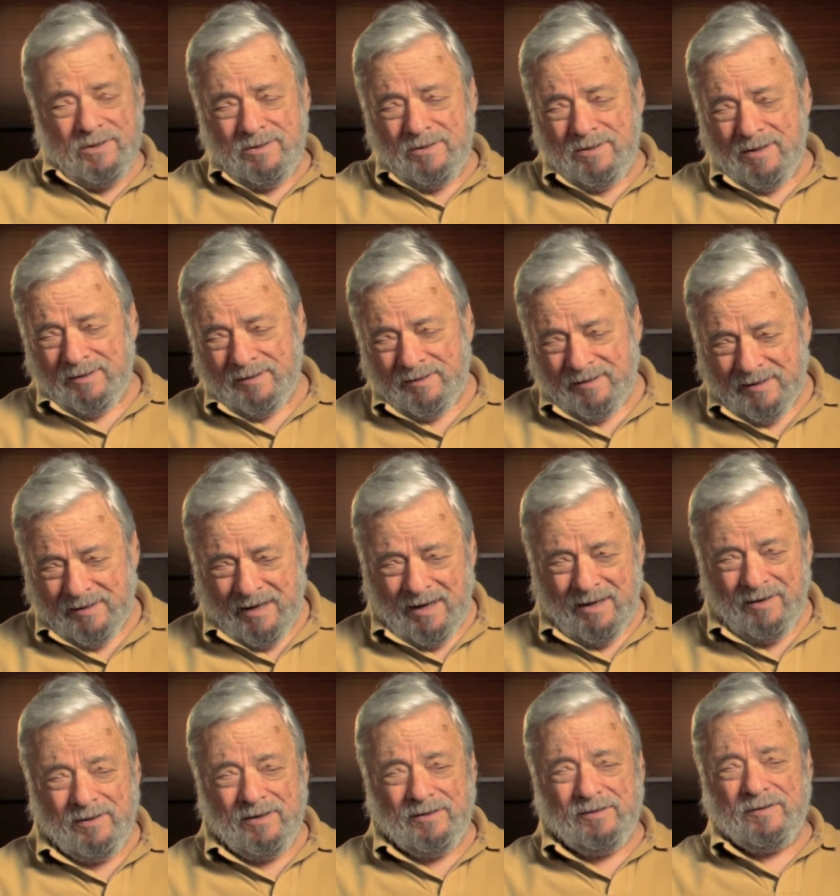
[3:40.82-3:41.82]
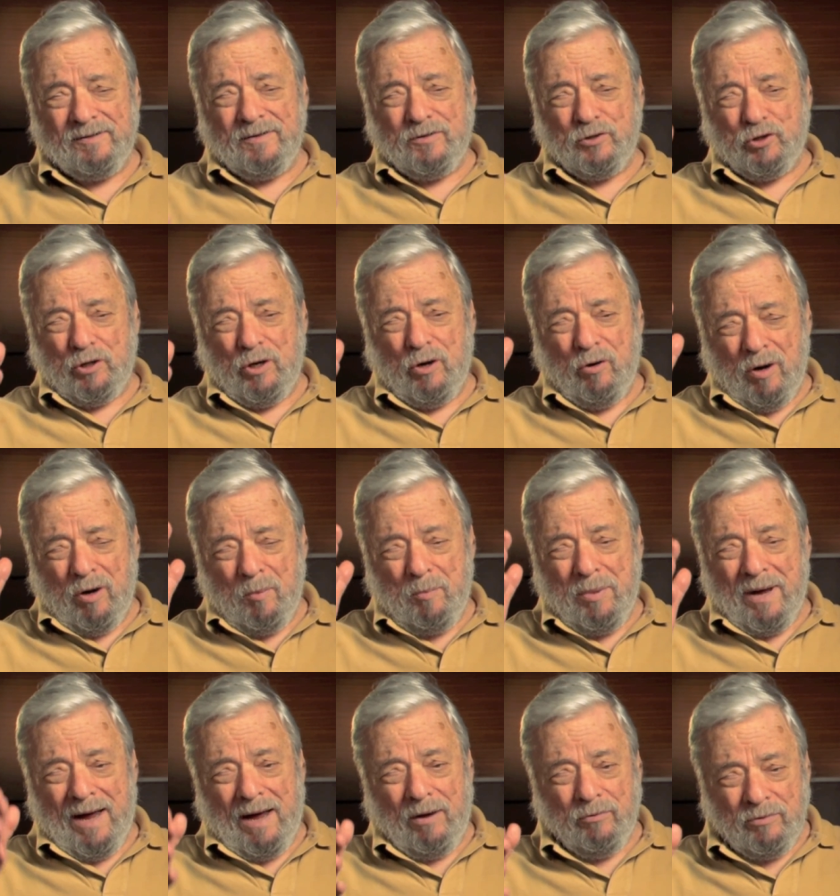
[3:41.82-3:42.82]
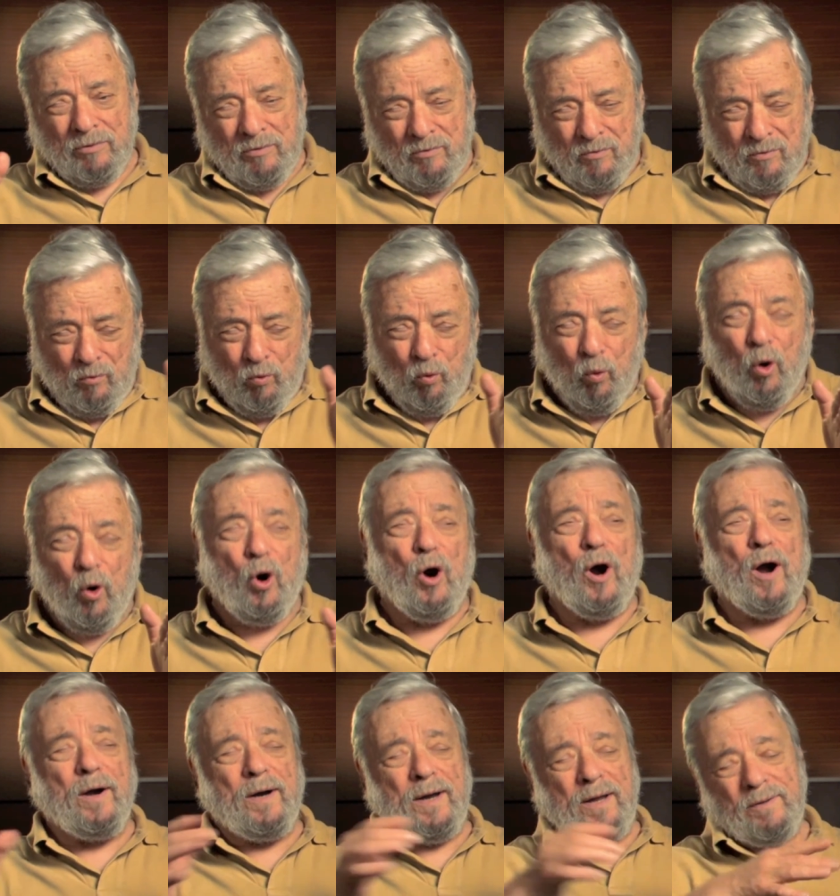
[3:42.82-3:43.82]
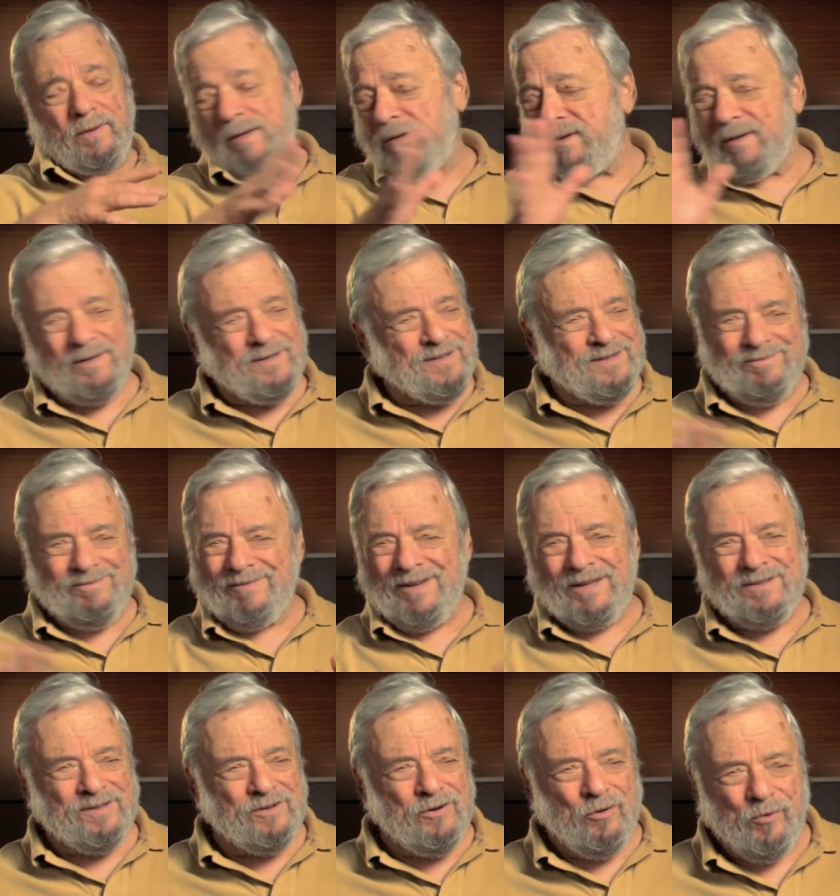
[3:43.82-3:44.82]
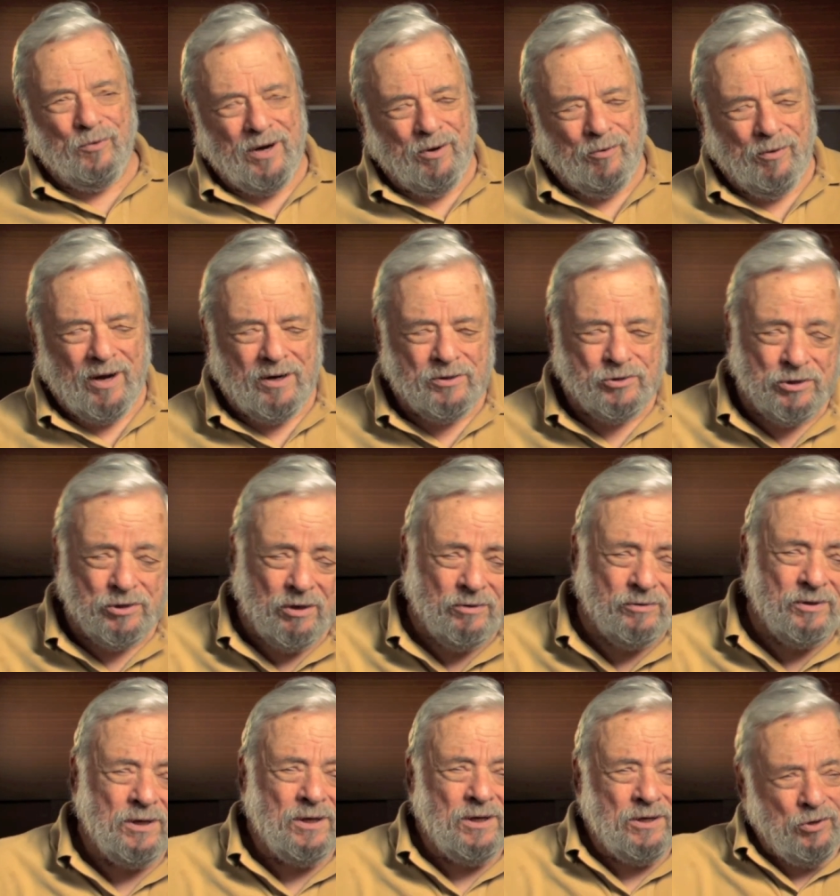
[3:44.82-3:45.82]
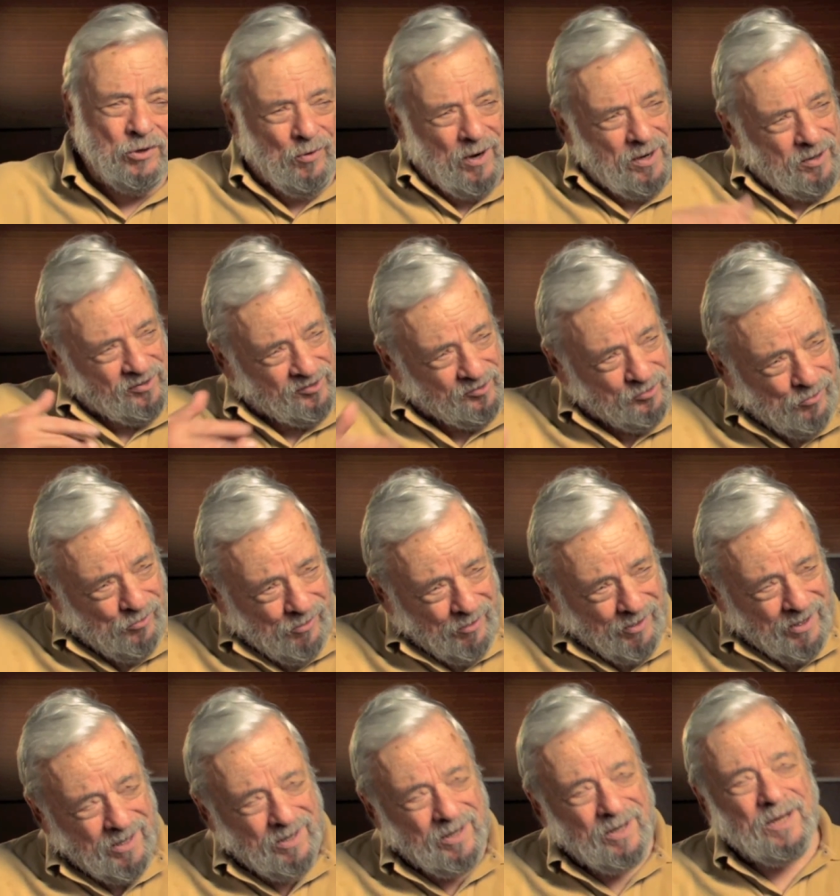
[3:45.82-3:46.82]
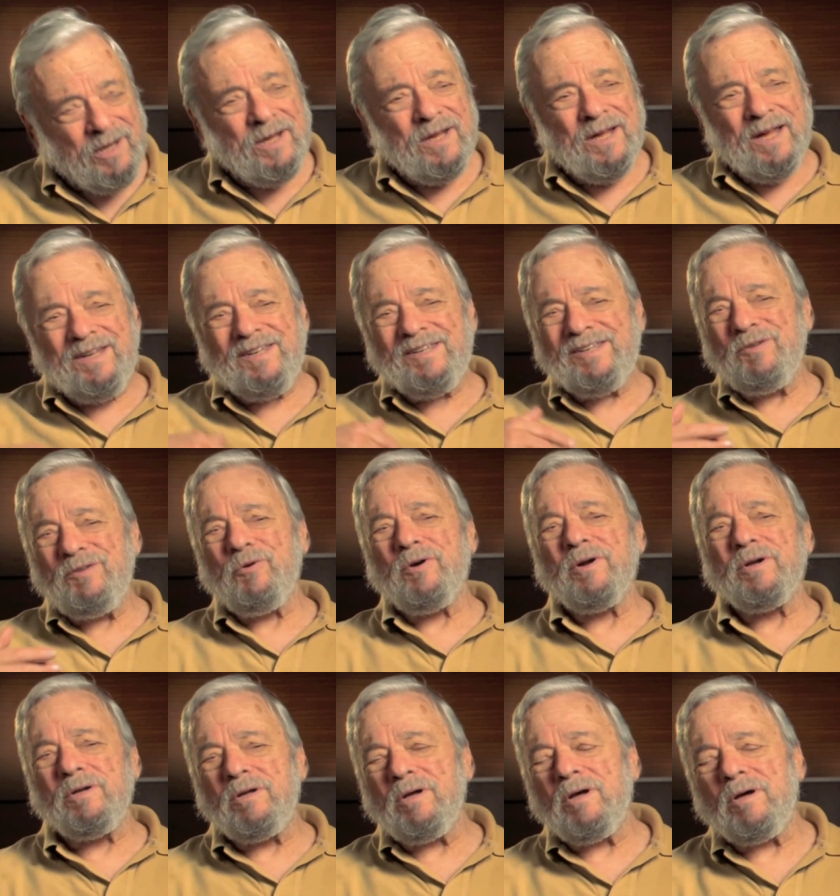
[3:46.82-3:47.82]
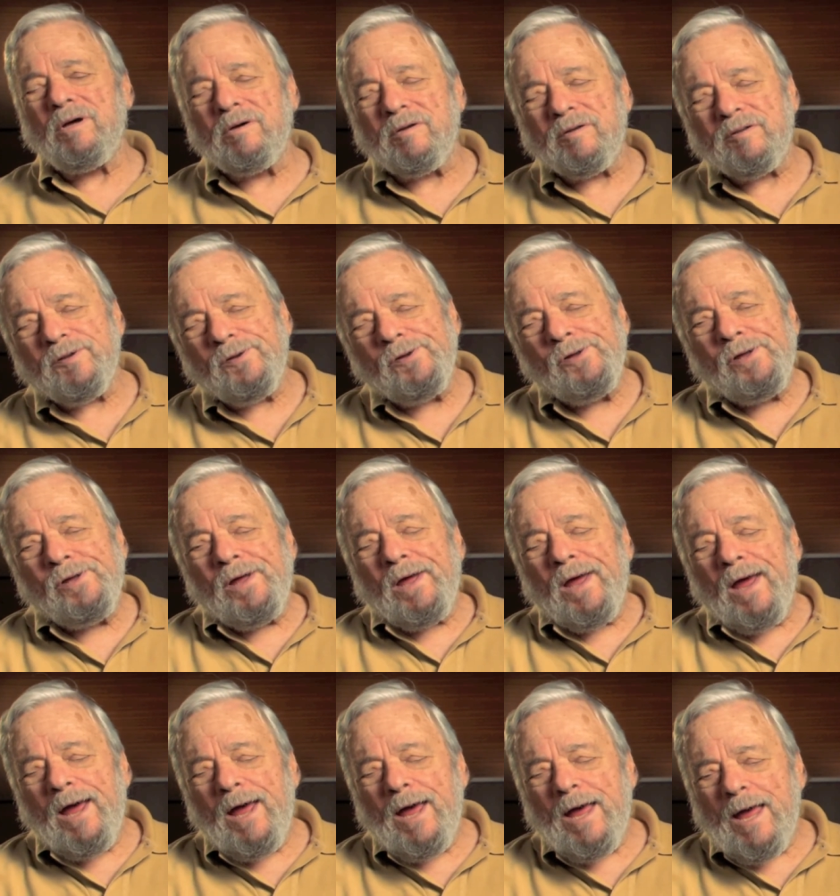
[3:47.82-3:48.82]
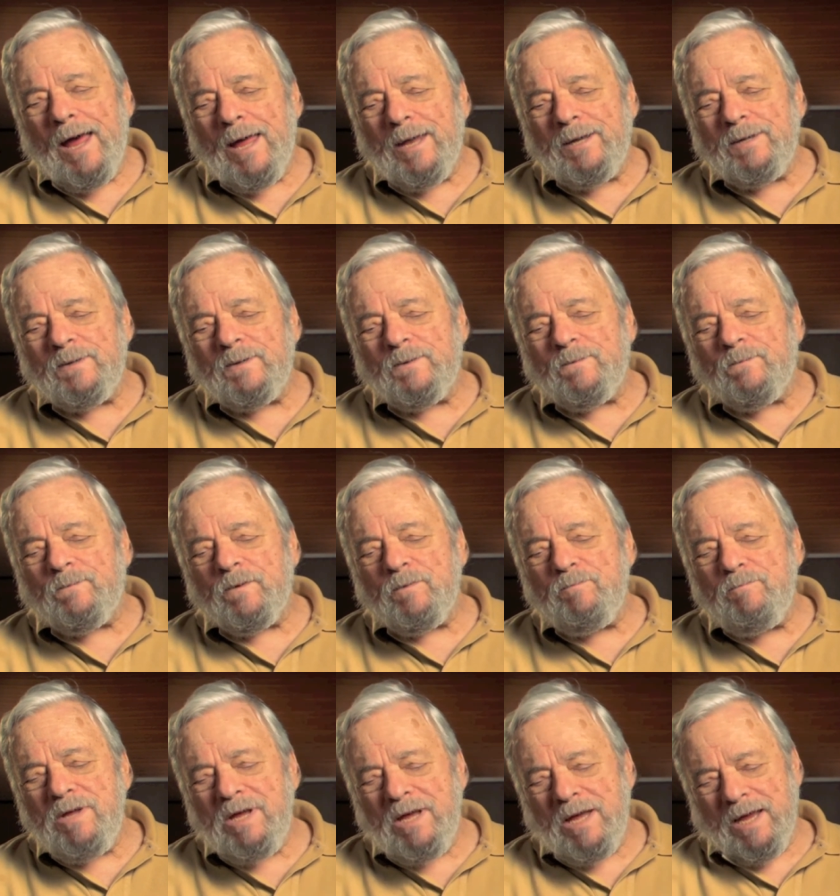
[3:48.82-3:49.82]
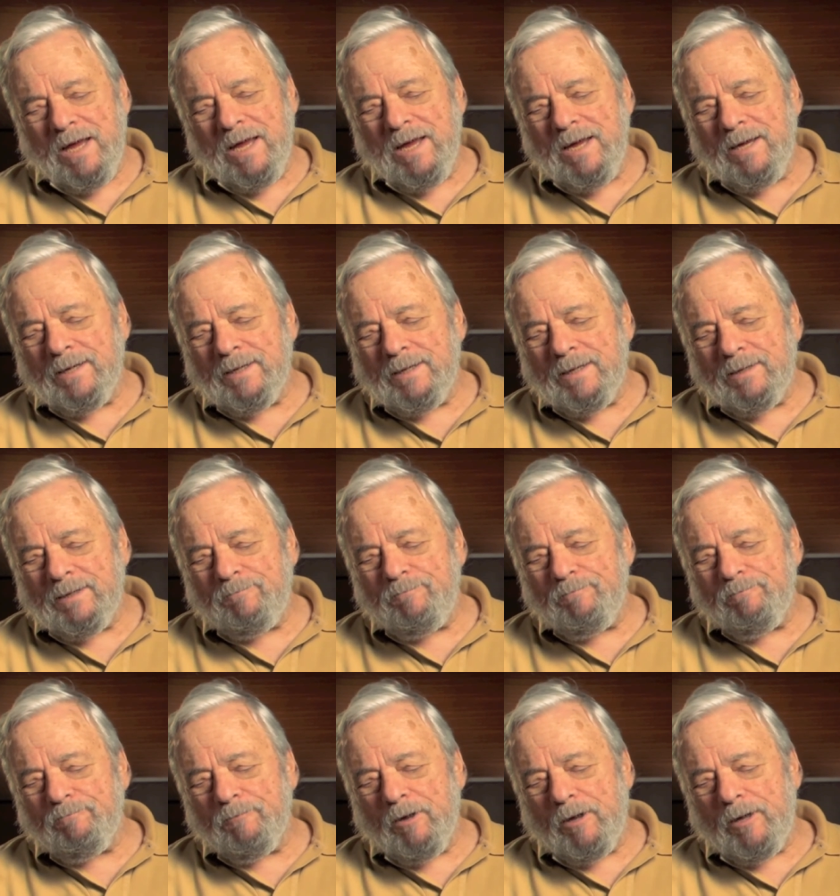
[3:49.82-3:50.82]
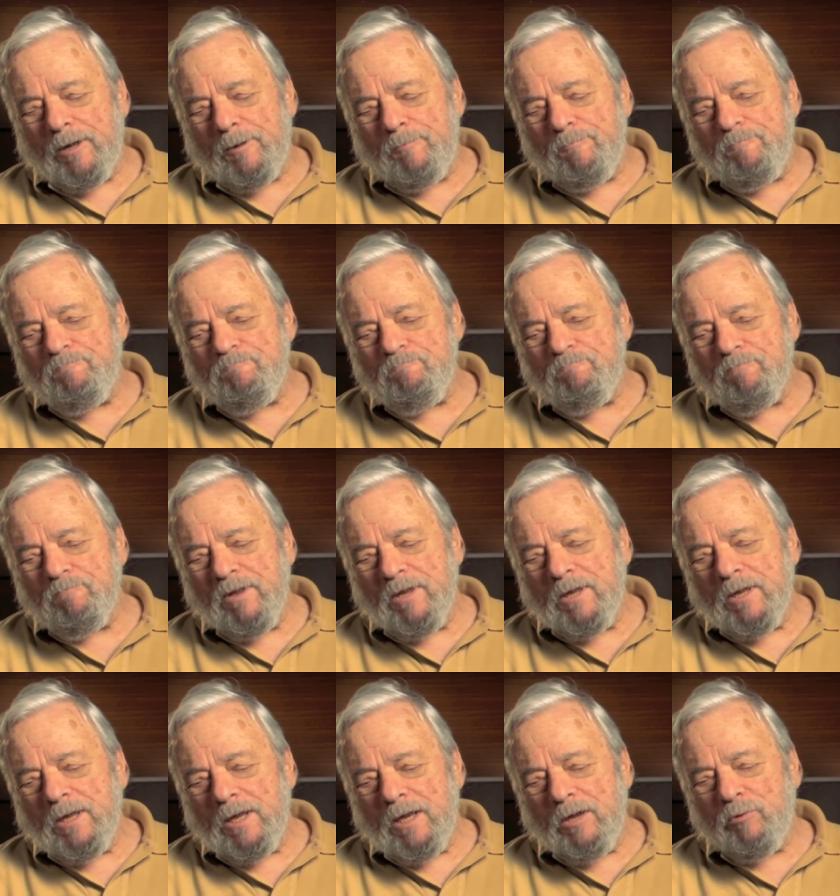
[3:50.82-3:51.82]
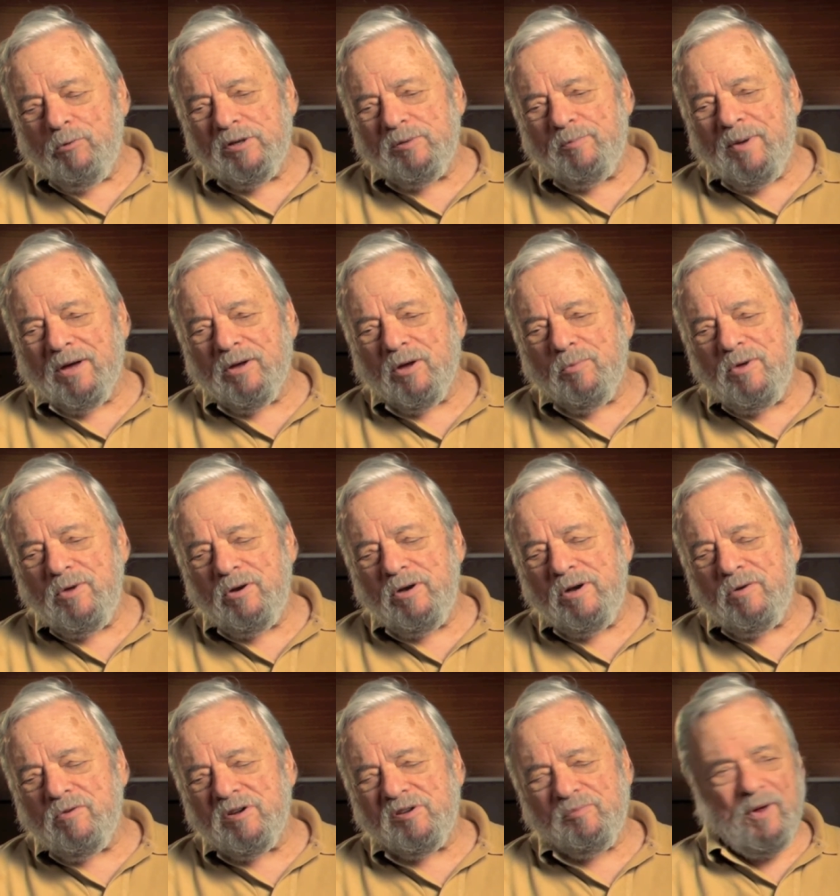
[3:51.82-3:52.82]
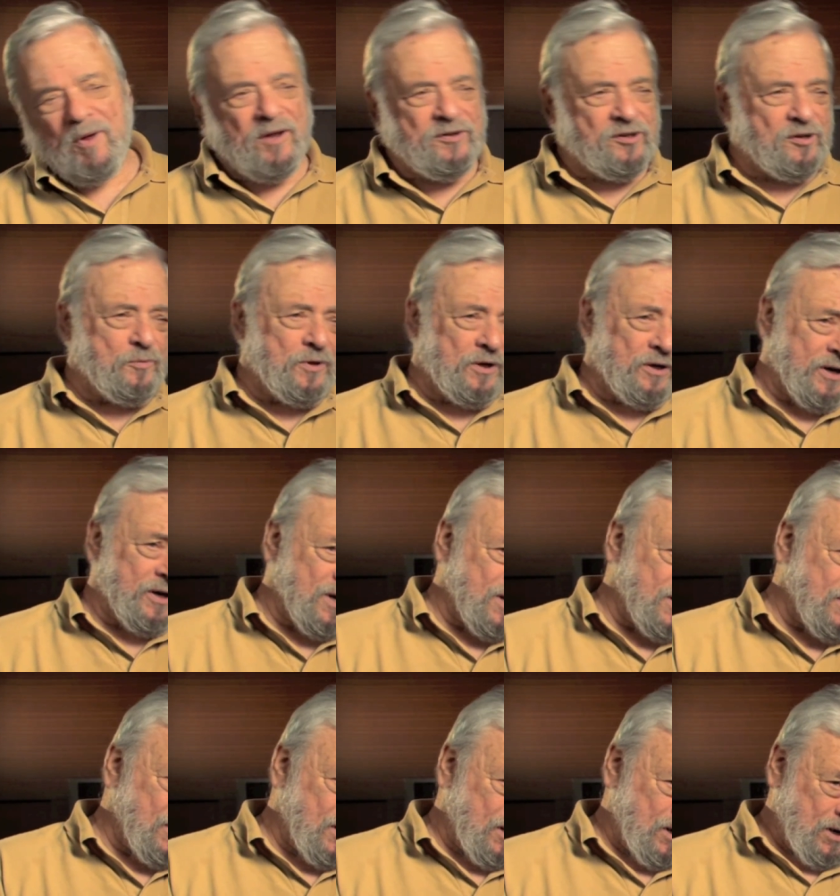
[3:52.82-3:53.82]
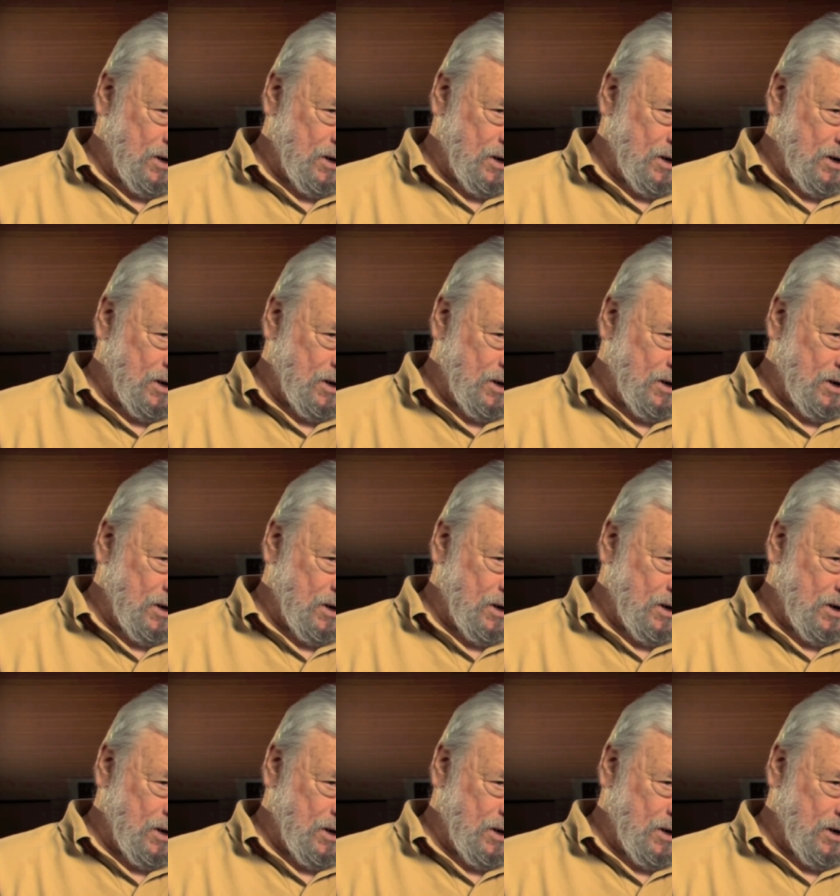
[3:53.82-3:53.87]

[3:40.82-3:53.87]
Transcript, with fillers: just say this is a show about war, and, and that's, that's no way to write a show. You write a story and see where it goes. And for me, um, um, it was about community responsibility.